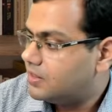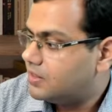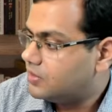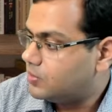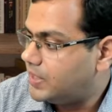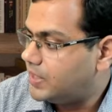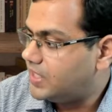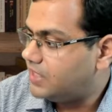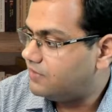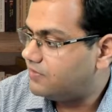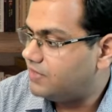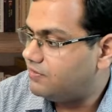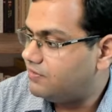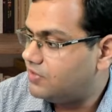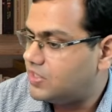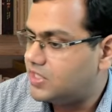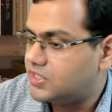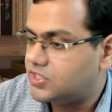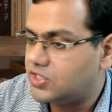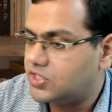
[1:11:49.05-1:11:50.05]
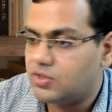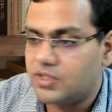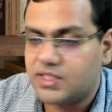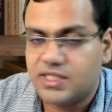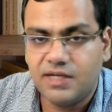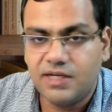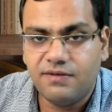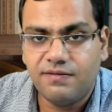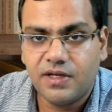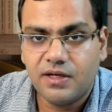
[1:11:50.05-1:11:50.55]
25 units you
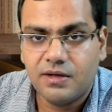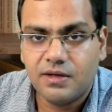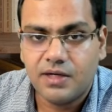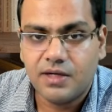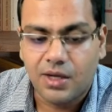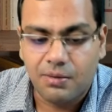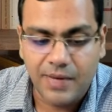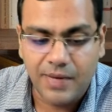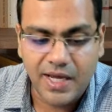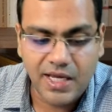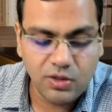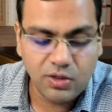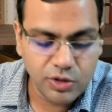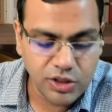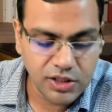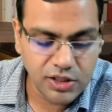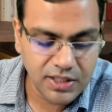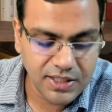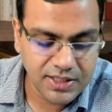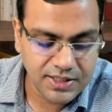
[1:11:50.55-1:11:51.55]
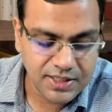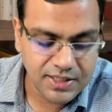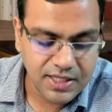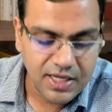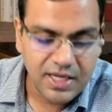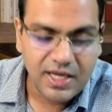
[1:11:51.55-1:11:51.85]
received. Now my question is,